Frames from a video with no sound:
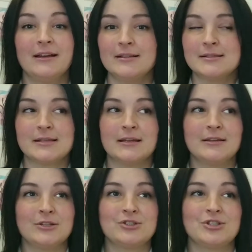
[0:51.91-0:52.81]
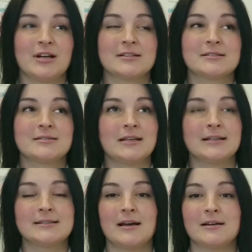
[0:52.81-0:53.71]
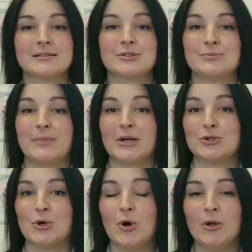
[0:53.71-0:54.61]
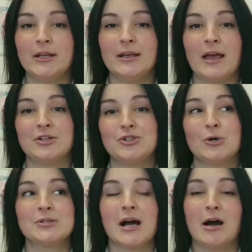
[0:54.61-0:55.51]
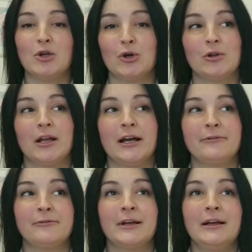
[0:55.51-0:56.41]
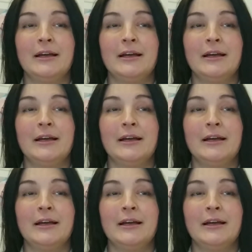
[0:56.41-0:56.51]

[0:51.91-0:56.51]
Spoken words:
As I said, it just takes us back to Holly and shows how her life